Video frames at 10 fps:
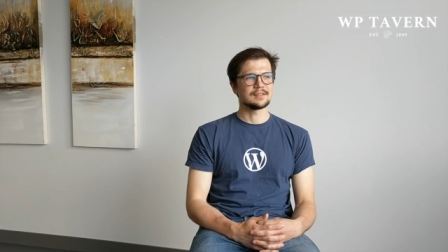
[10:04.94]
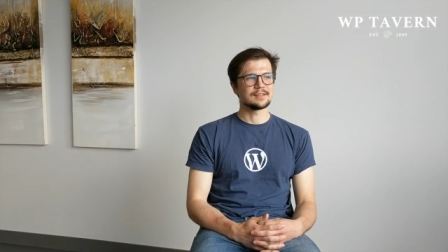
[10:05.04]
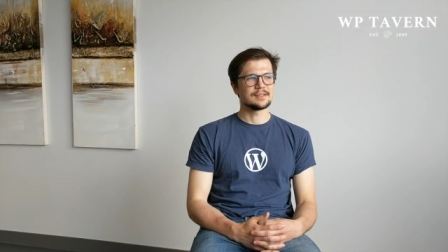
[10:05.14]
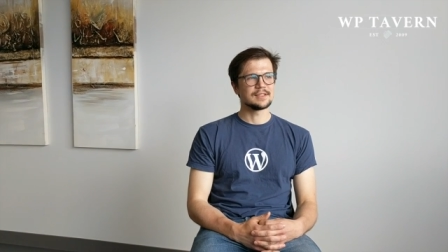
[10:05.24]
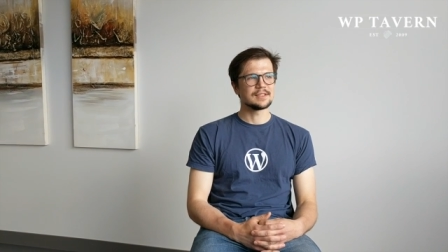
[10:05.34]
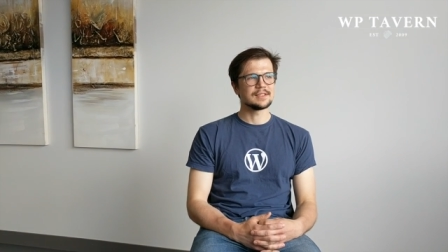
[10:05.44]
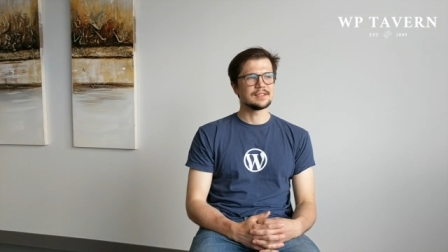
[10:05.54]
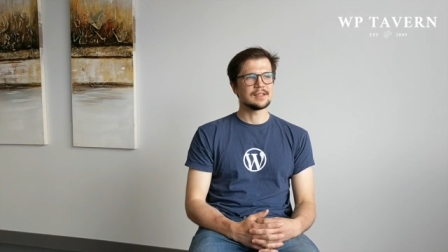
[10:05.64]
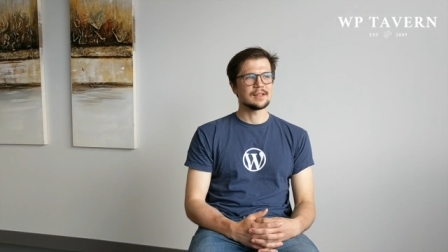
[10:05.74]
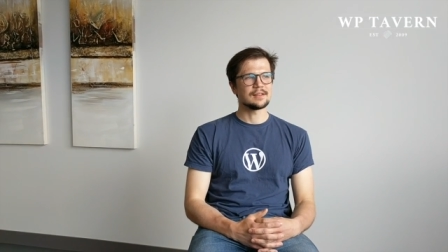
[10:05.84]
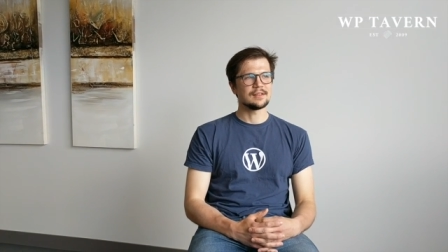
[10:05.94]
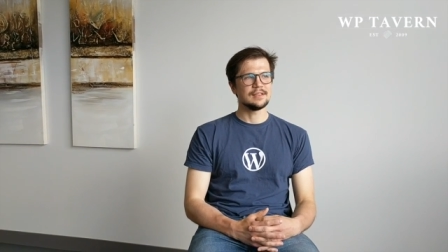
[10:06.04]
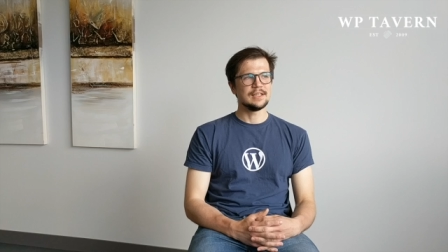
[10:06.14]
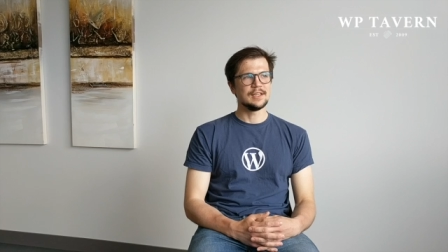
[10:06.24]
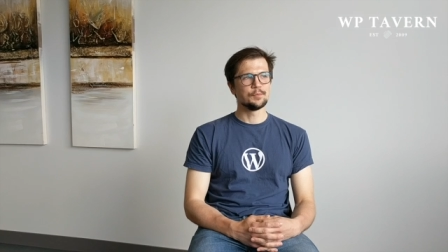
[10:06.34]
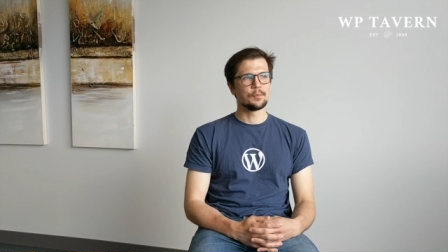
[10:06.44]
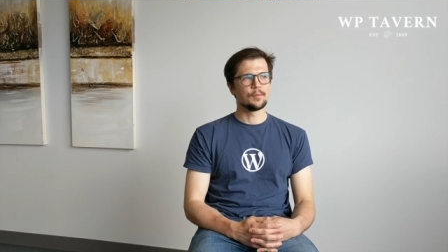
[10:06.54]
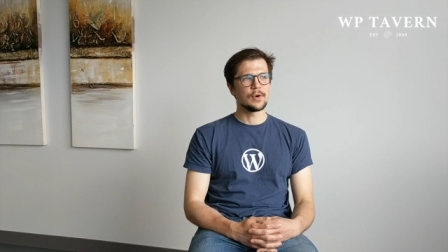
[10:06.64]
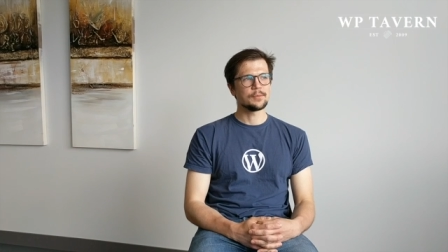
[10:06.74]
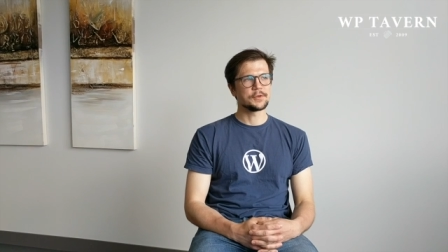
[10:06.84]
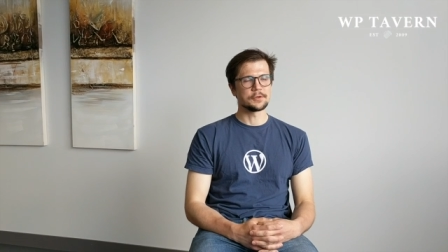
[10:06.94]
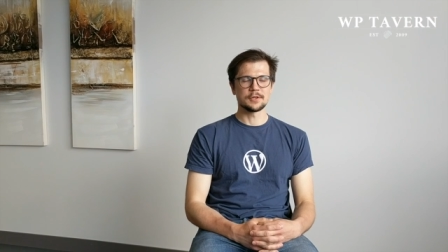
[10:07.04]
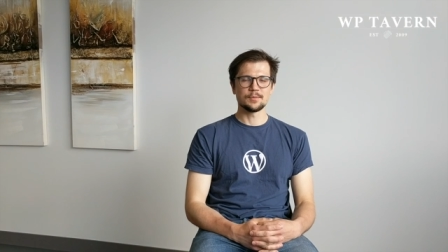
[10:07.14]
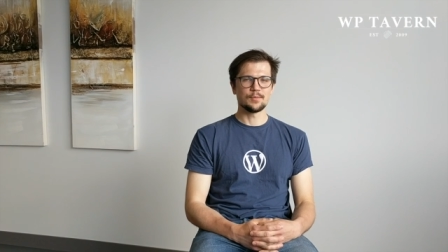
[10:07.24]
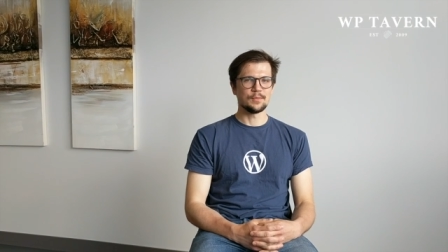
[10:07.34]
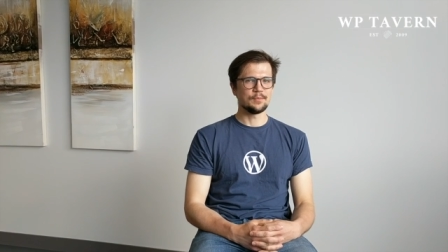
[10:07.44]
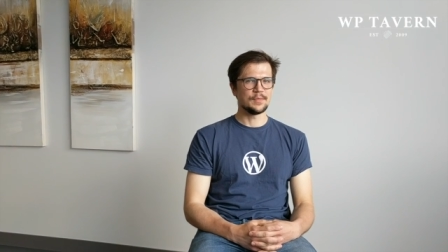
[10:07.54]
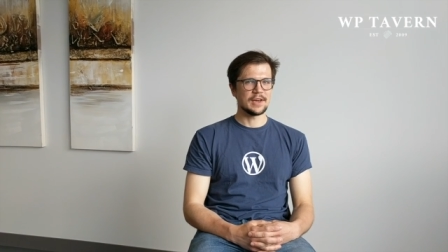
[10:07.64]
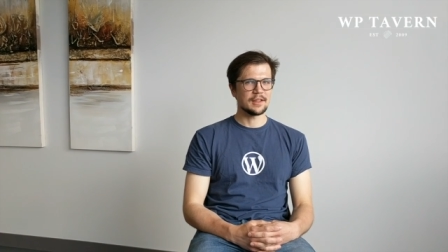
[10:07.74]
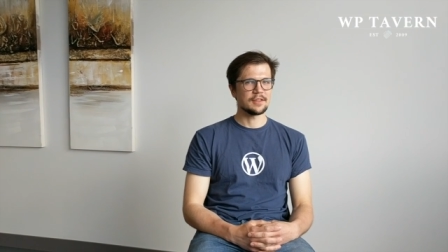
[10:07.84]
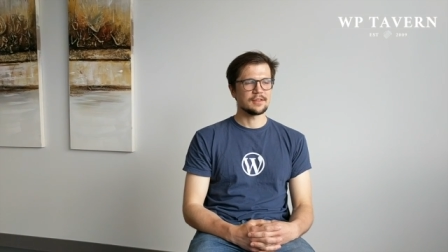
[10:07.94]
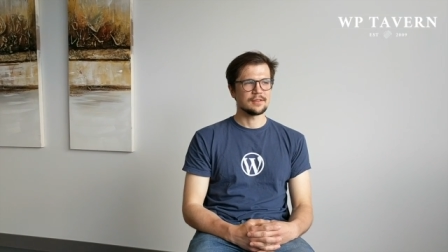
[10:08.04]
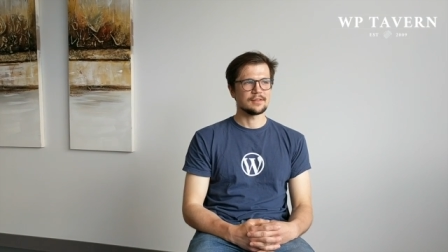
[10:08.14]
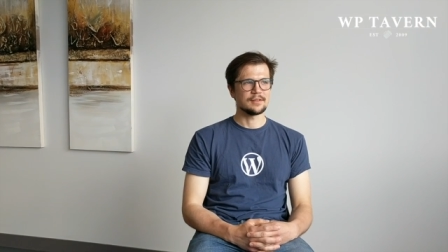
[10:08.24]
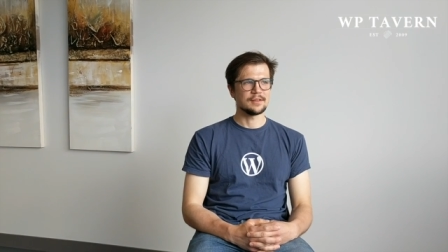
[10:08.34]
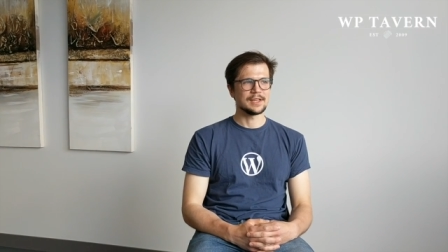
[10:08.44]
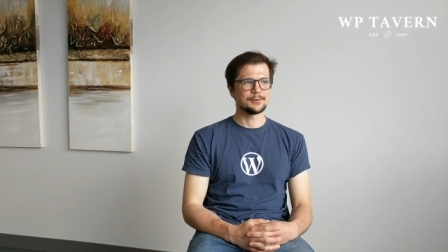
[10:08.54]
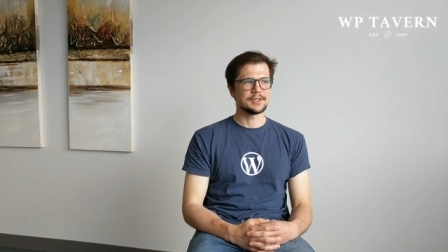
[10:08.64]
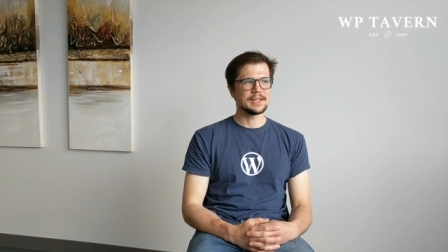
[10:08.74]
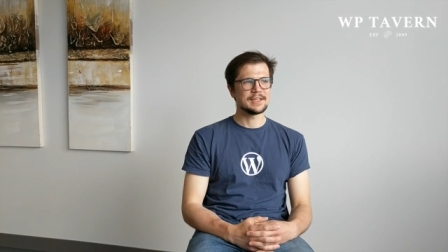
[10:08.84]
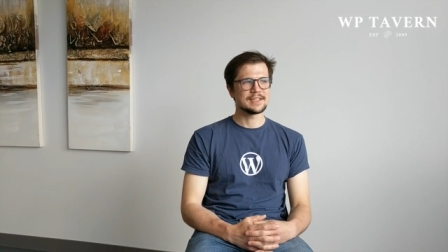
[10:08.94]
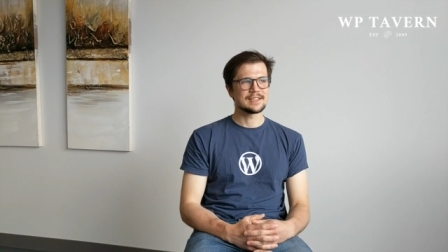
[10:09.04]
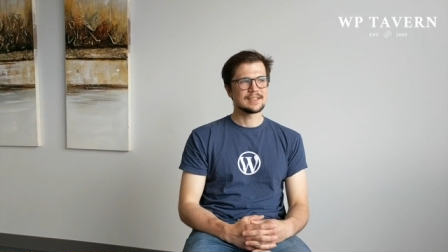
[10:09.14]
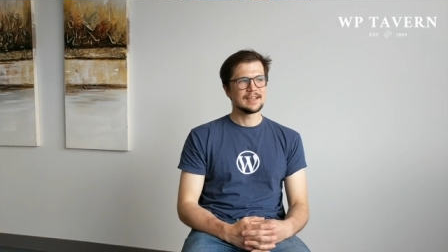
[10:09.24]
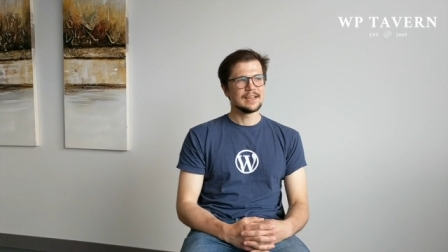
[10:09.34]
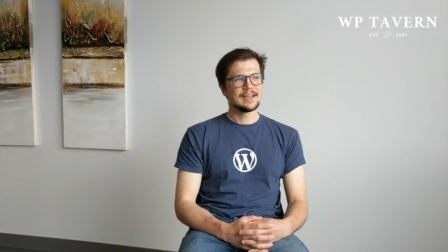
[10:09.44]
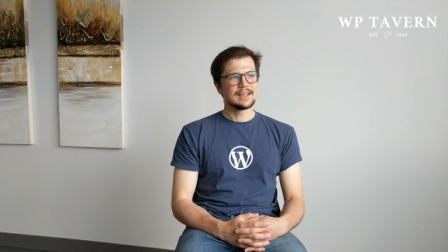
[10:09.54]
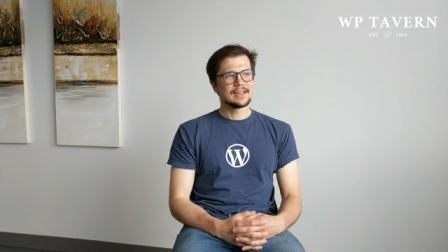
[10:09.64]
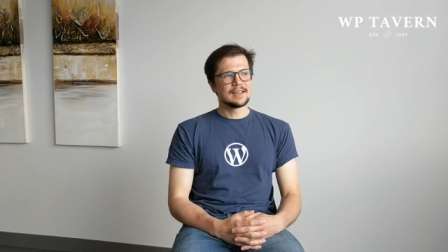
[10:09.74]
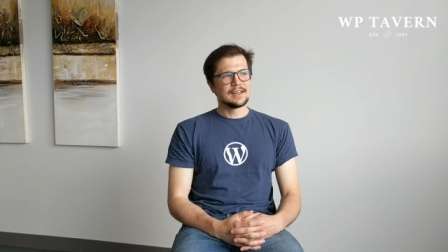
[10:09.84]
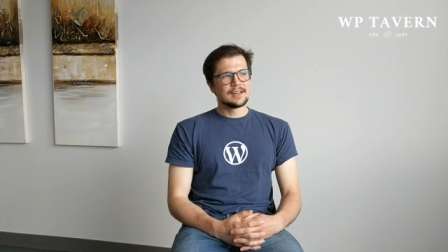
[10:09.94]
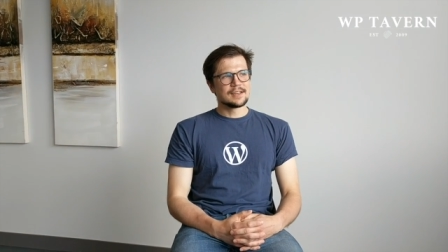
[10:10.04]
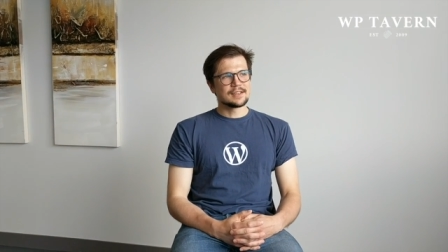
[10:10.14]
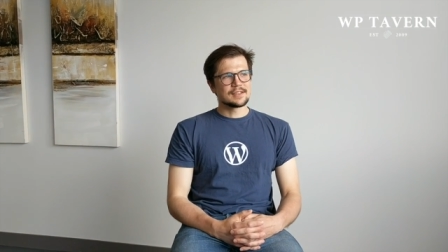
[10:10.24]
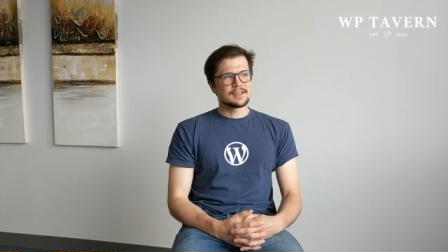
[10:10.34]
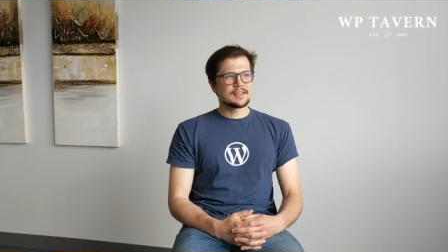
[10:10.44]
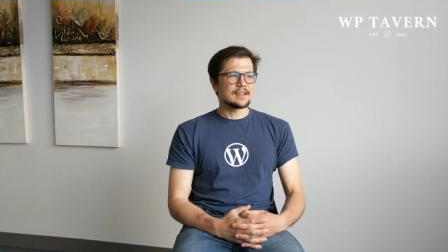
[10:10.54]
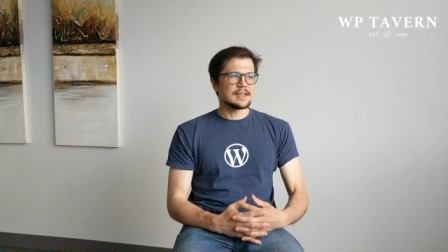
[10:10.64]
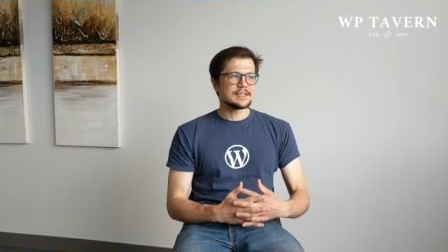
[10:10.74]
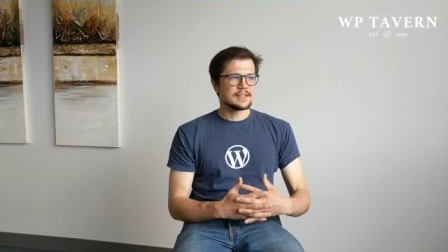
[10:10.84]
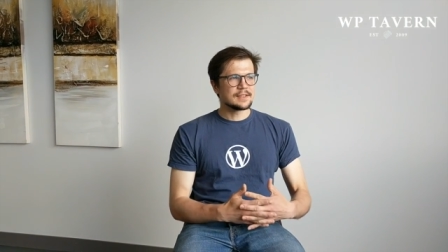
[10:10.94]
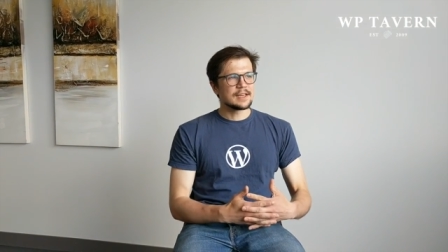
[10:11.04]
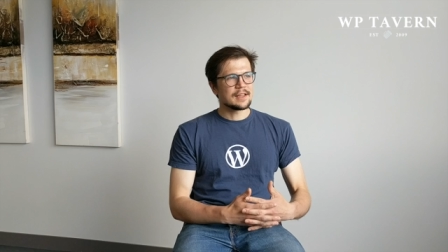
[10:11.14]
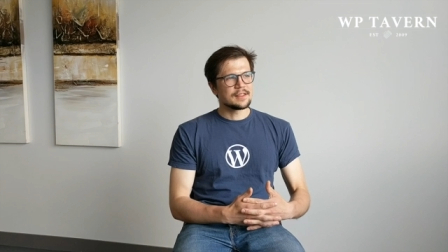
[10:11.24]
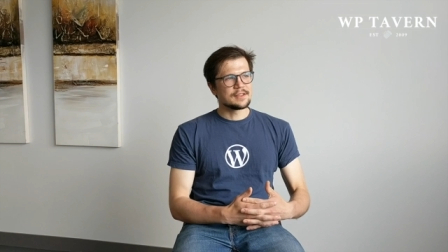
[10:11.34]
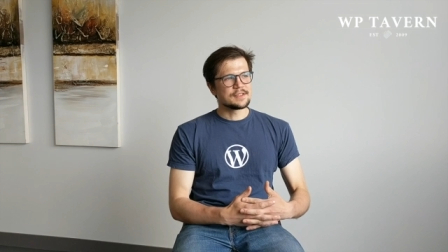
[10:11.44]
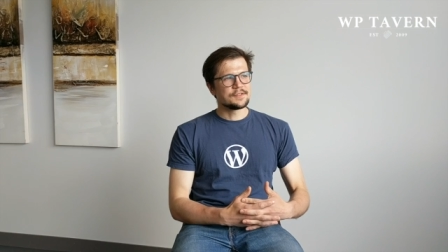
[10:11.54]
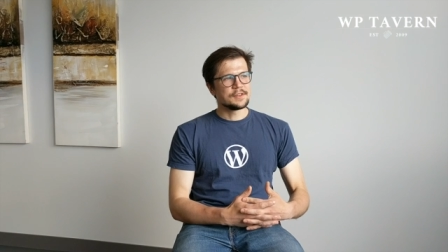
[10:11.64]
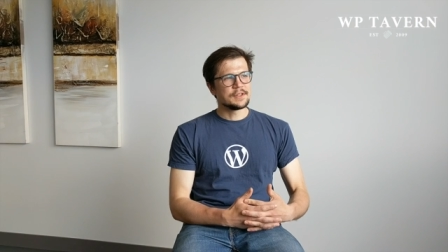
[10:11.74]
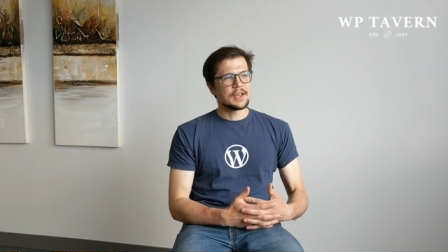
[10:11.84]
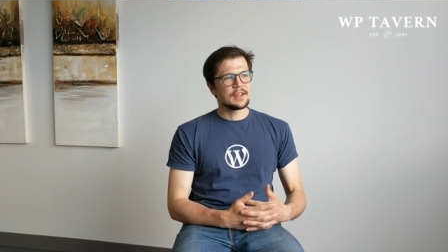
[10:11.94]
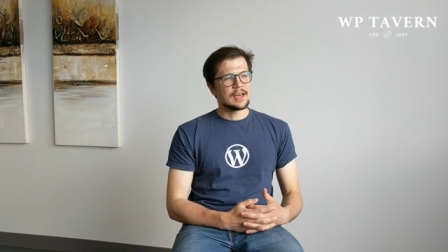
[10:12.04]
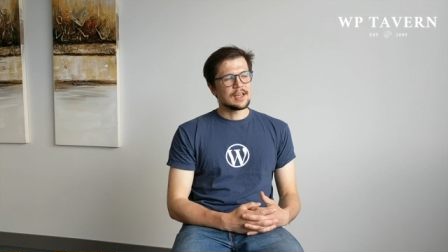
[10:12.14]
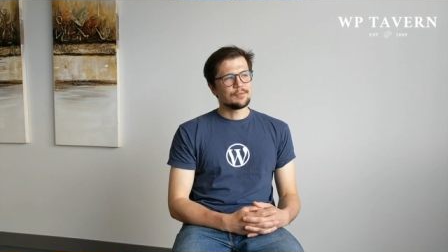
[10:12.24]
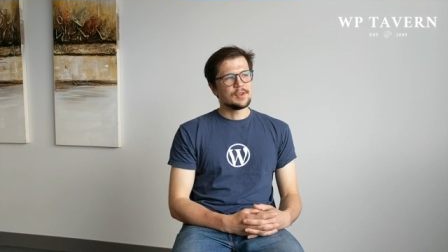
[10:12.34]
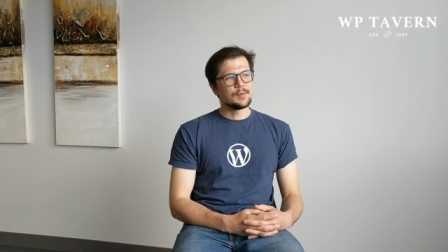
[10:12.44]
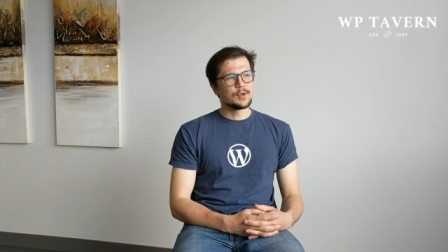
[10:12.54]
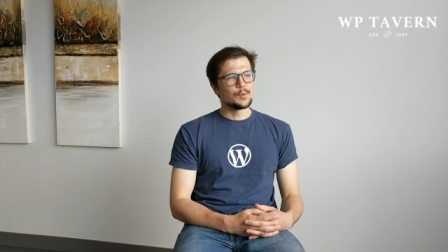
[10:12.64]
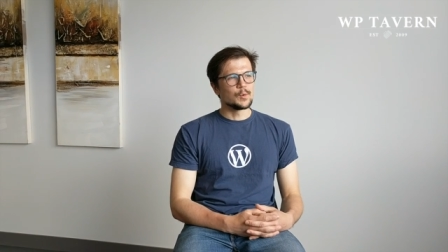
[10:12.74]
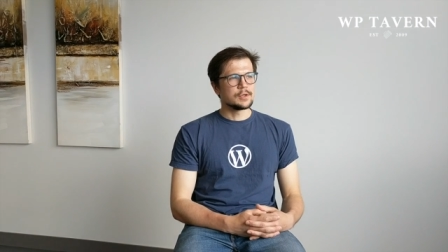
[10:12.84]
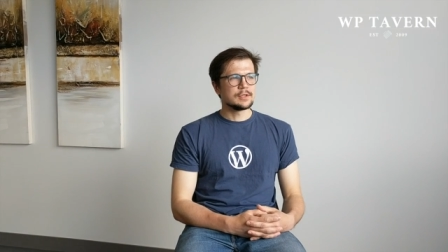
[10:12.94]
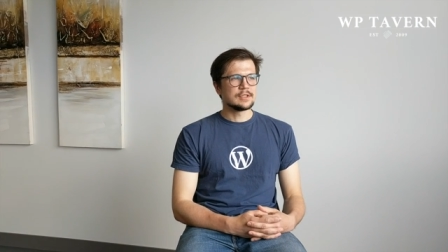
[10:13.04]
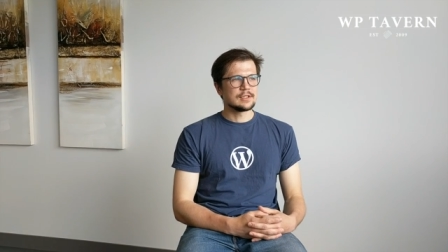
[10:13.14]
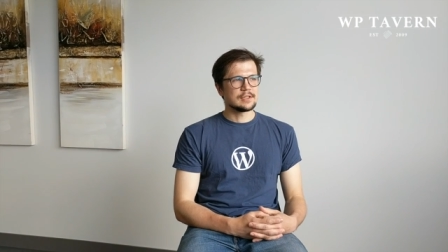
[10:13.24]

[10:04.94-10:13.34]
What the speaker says: this is not the popular path nowadays. because I still get this feeling that people want